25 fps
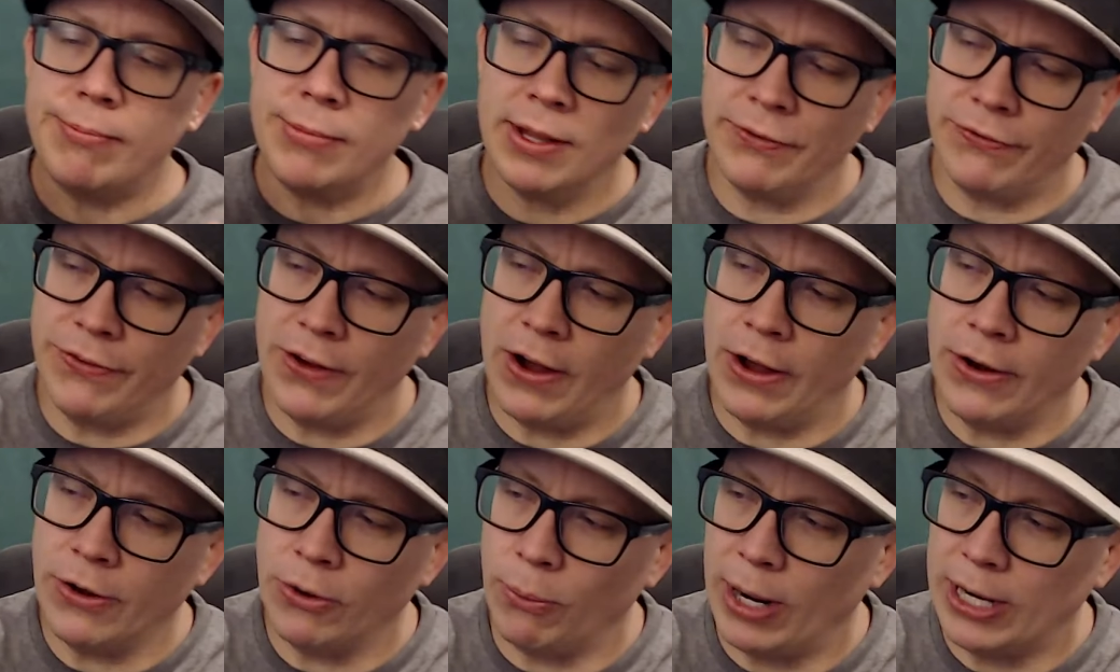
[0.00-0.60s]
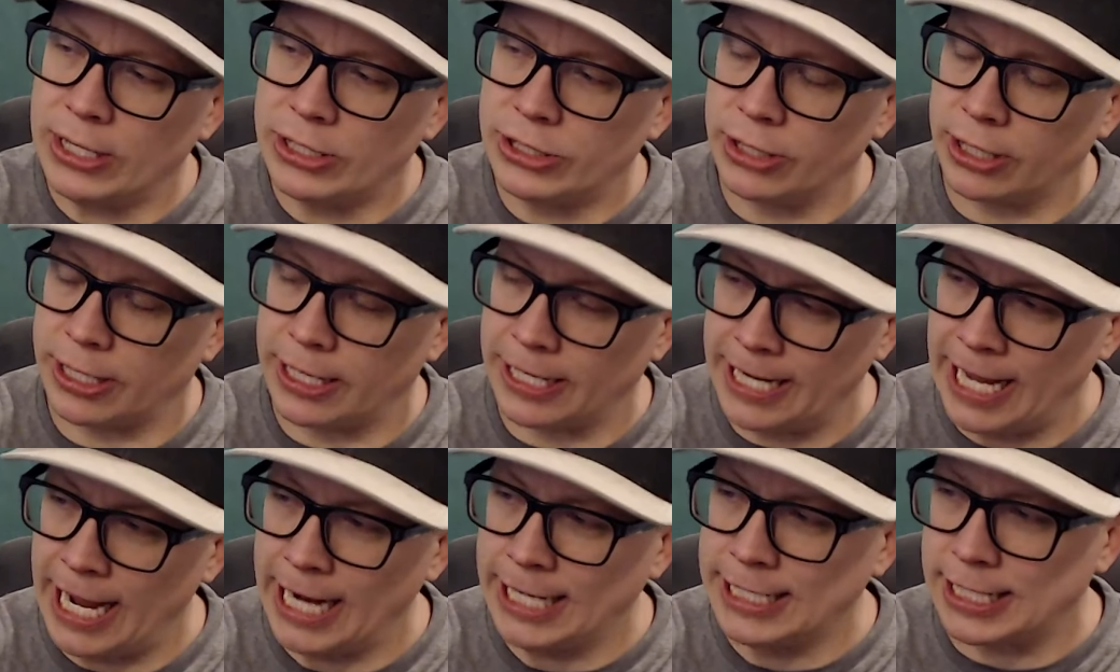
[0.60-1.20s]
I found a way to
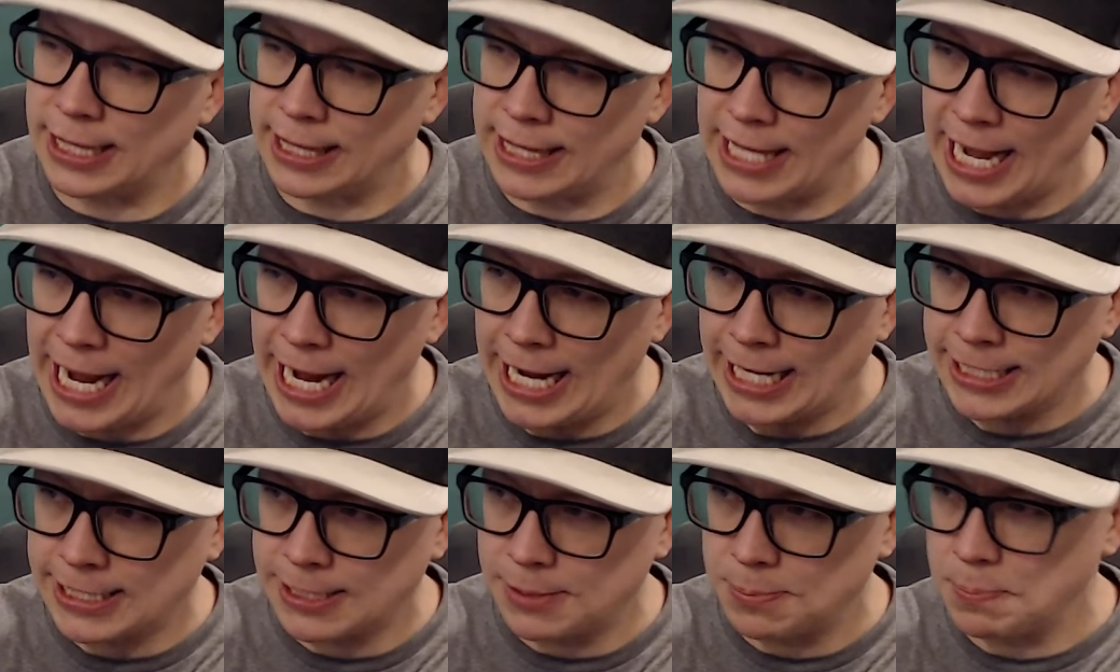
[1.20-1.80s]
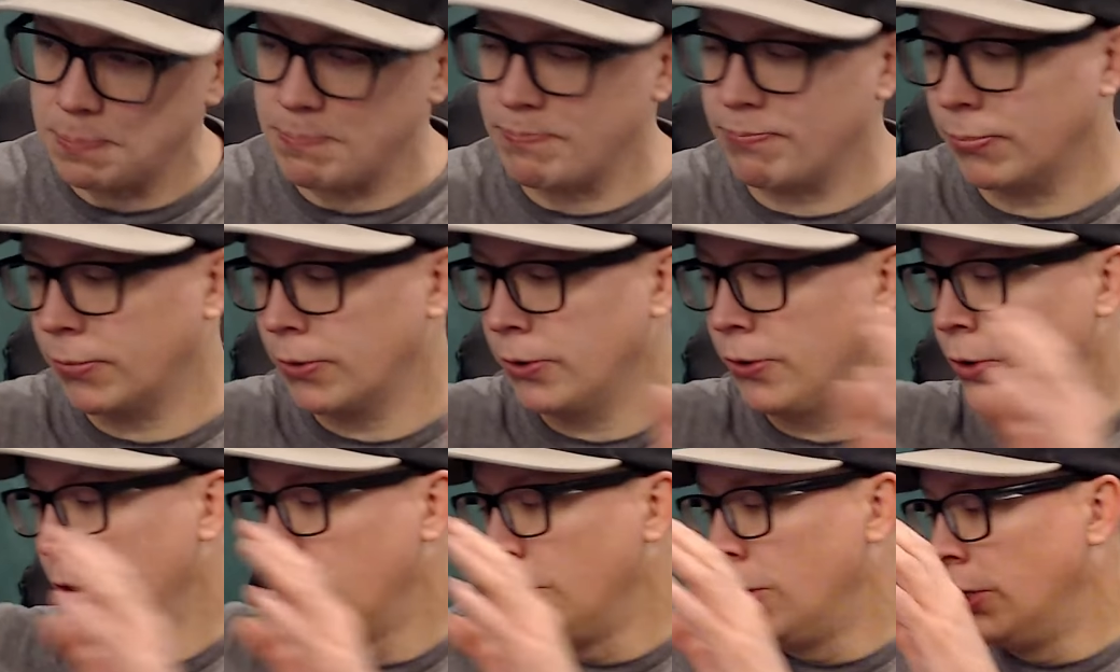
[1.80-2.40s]
connect that
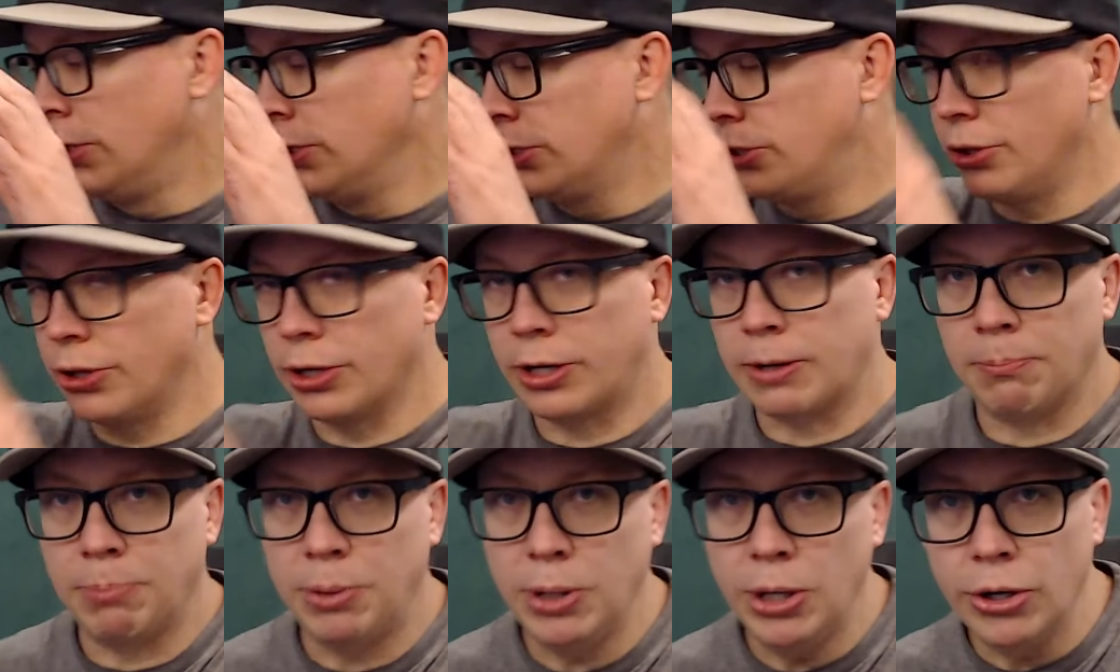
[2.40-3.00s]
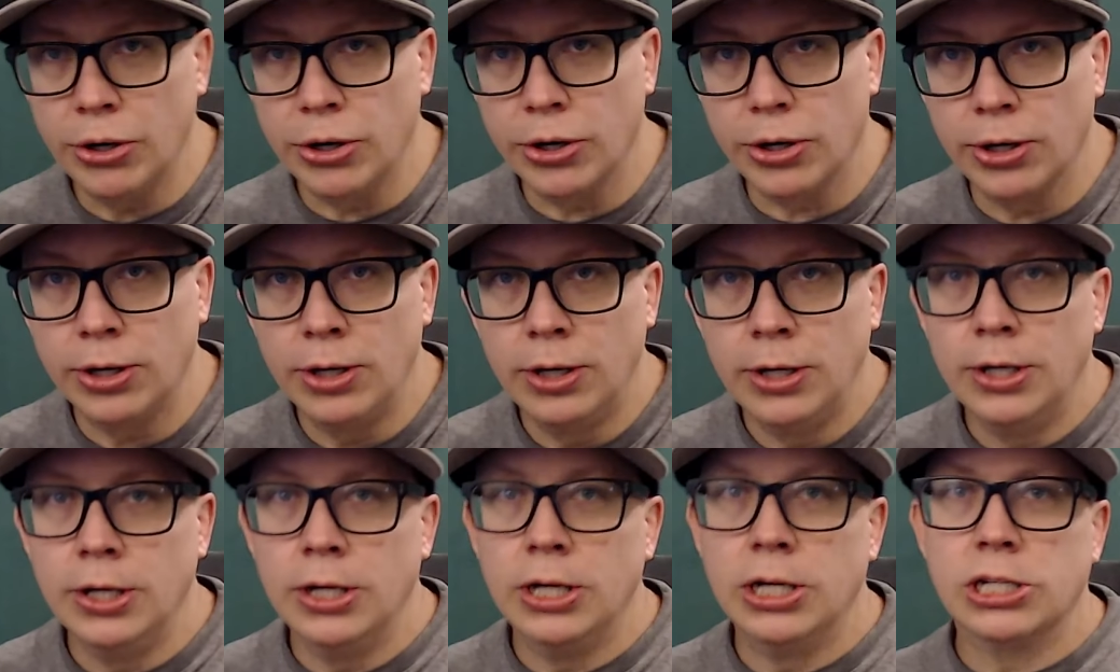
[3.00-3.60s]
to the
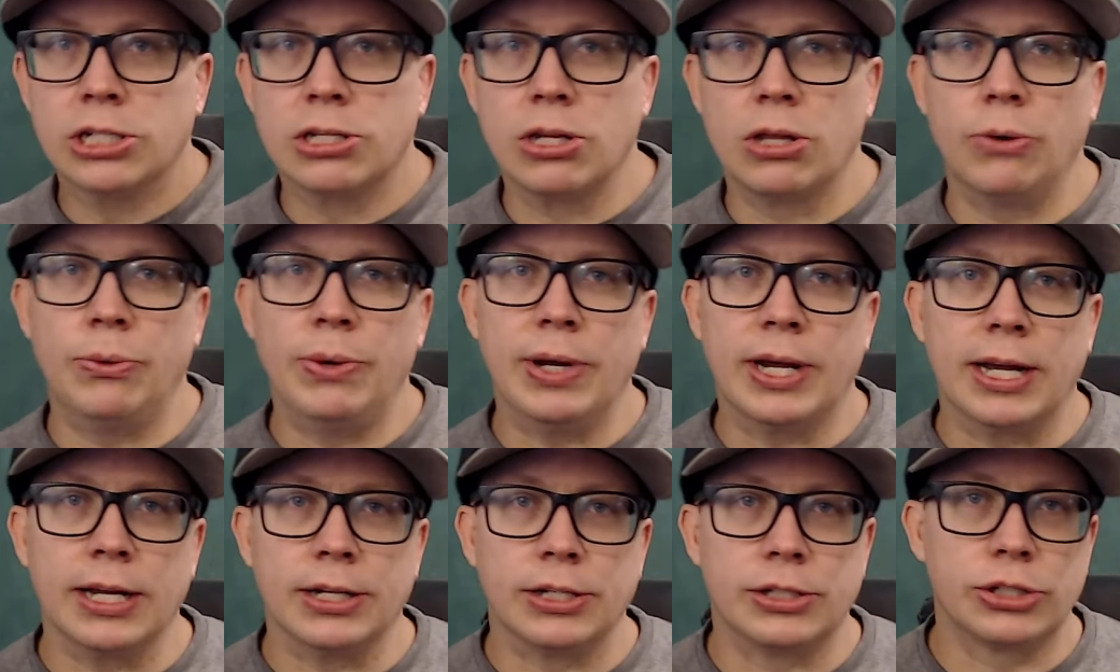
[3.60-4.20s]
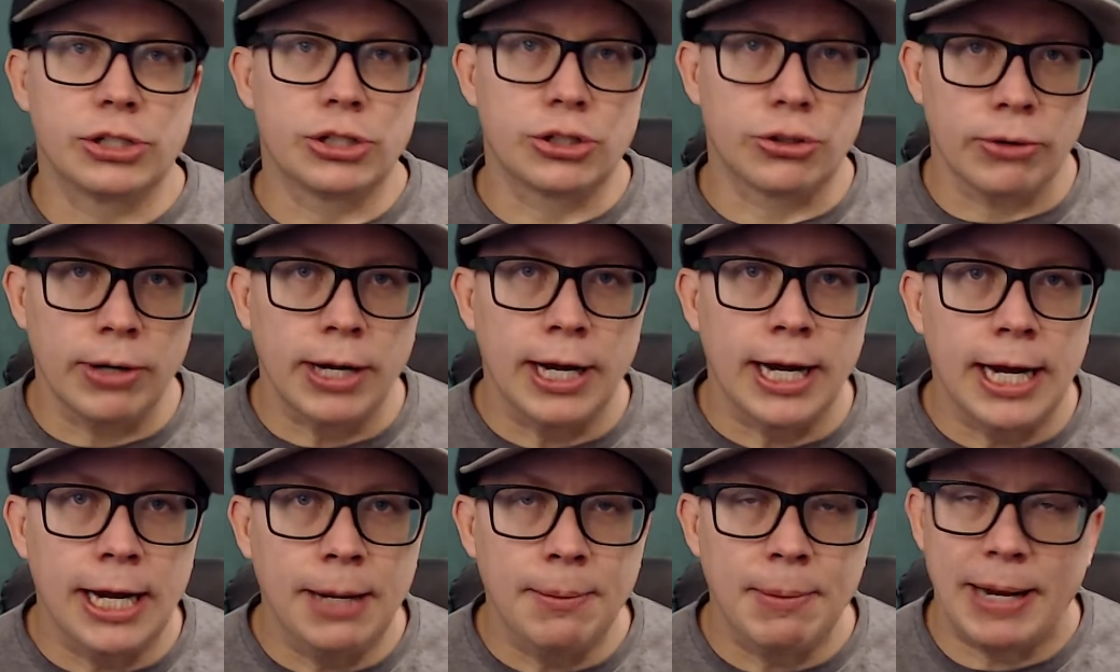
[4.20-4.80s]
computer so that we could
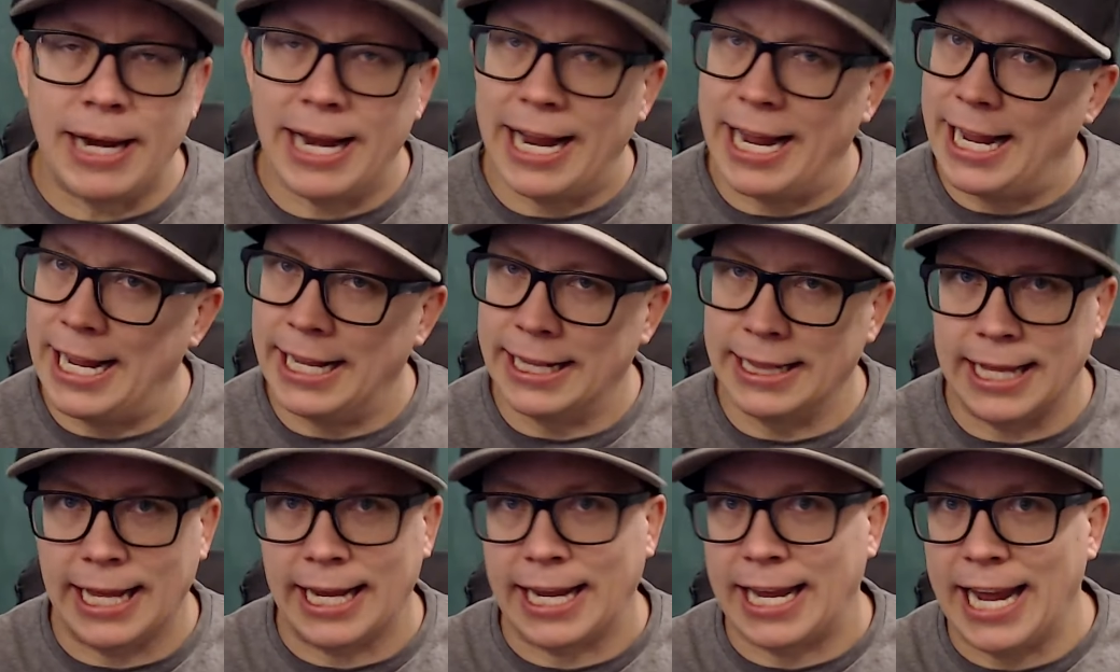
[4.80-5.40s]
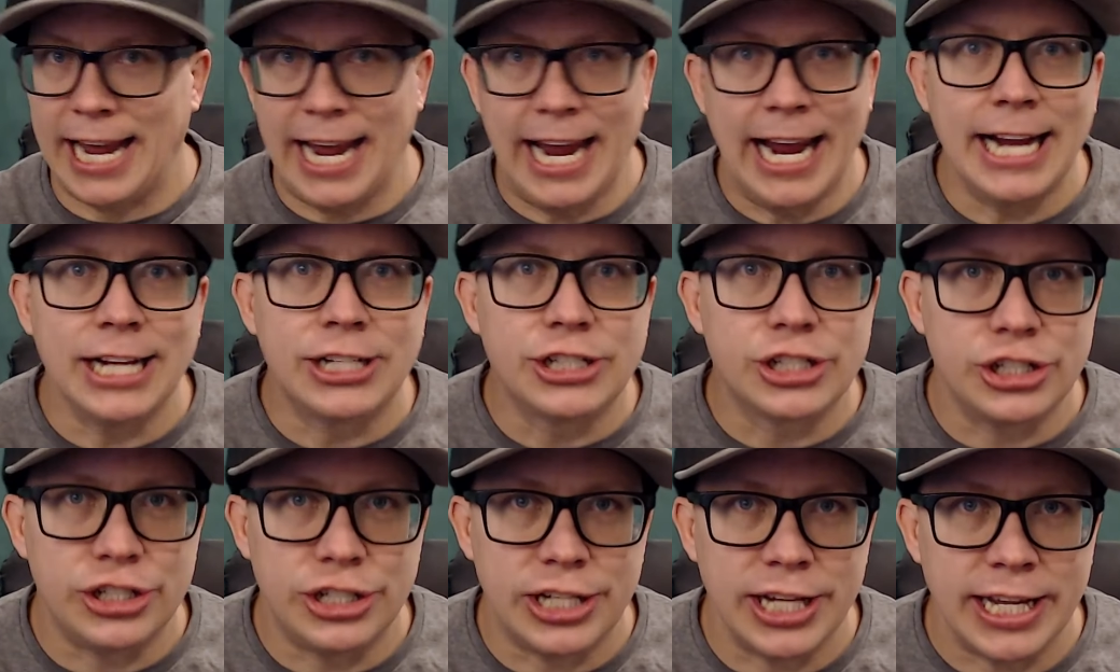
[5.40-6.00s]
stream in like
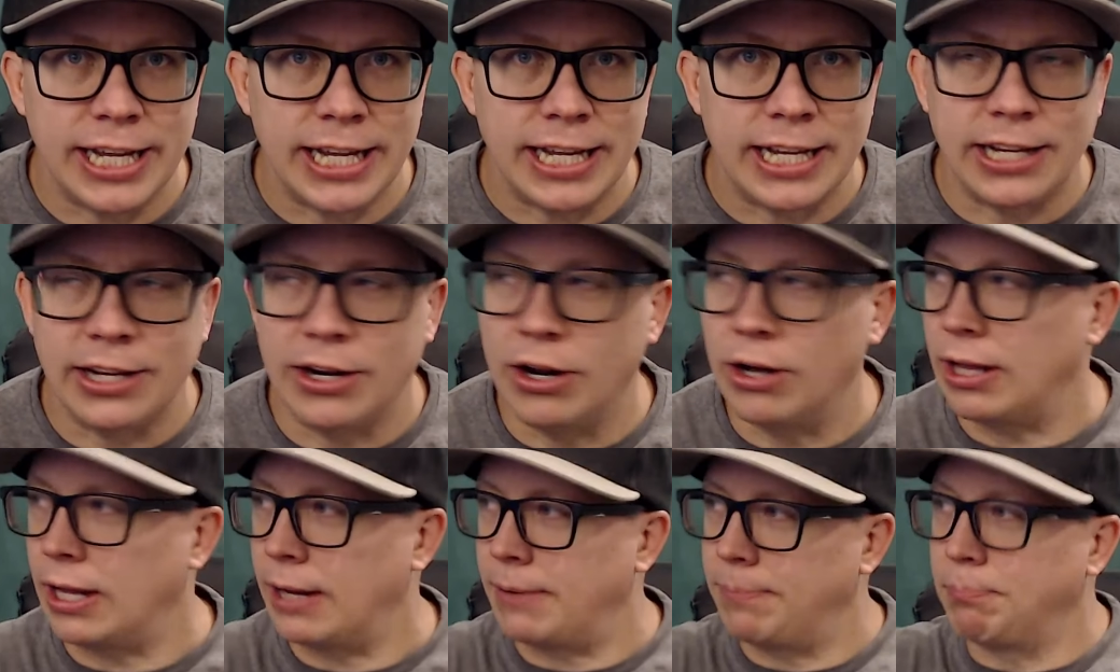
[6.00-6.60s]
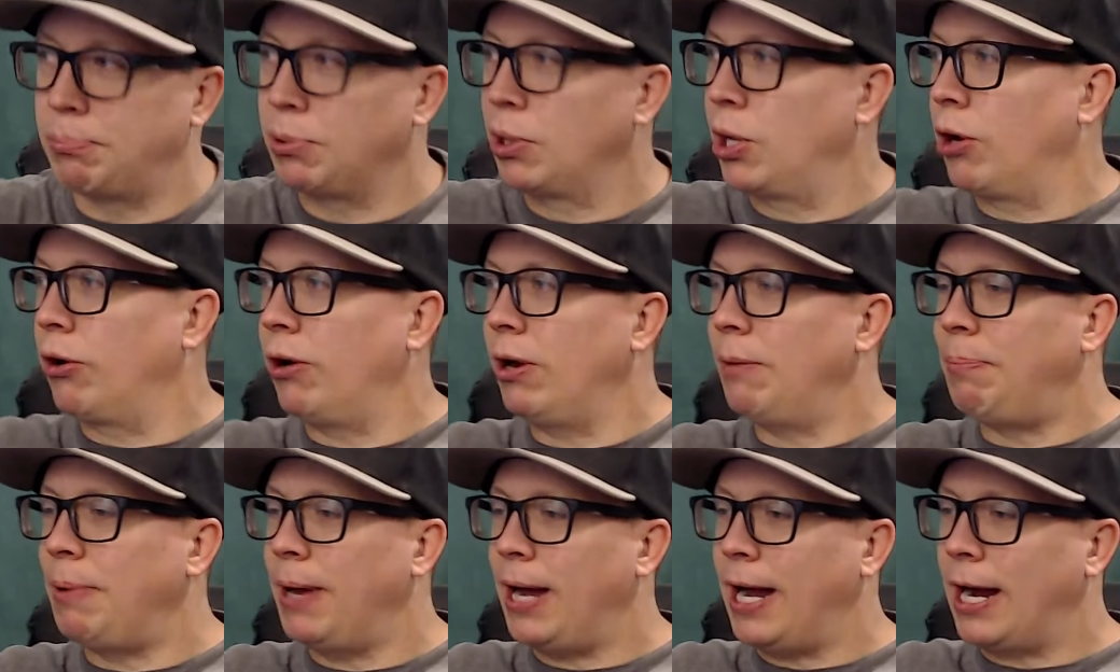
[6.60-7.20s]
HD, you know, like
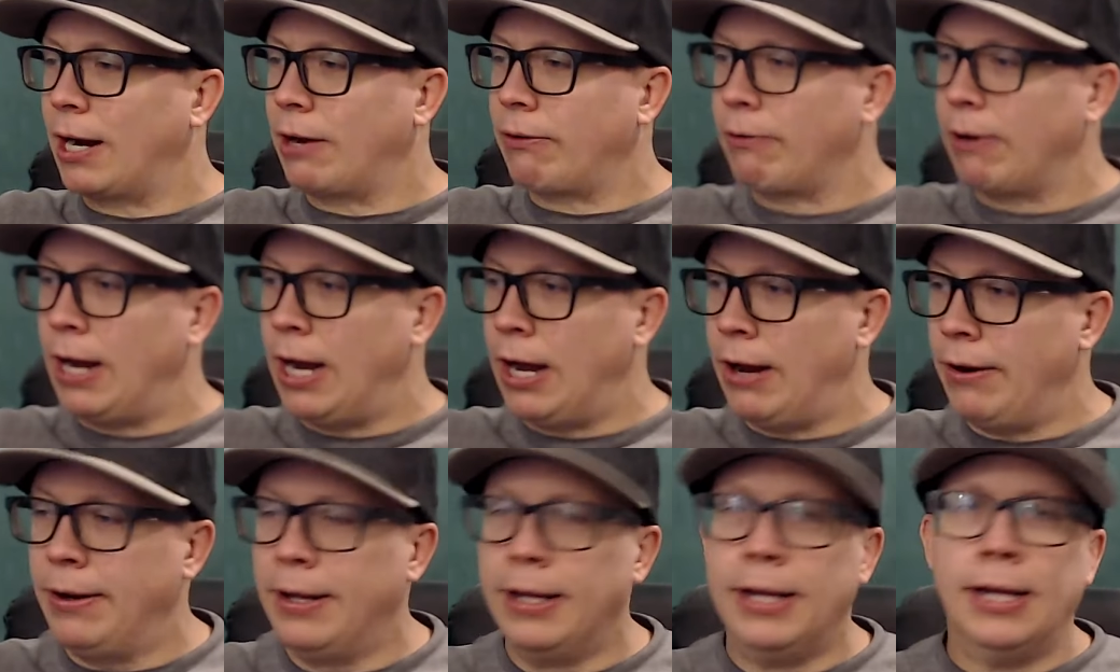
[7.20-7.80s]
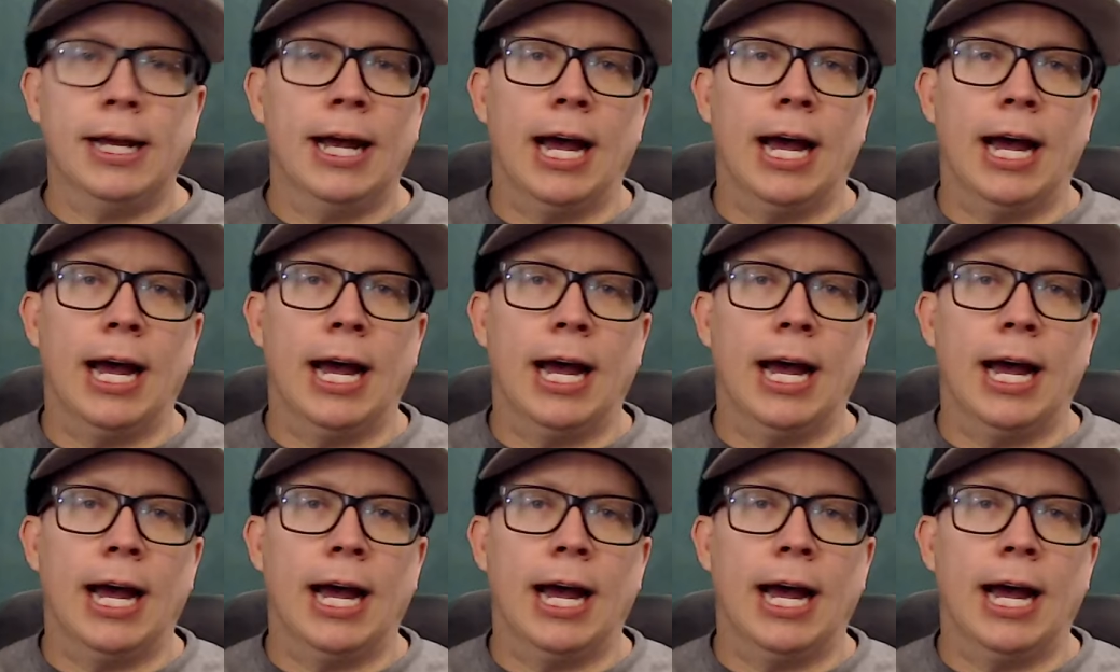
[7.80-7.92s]
blurry background.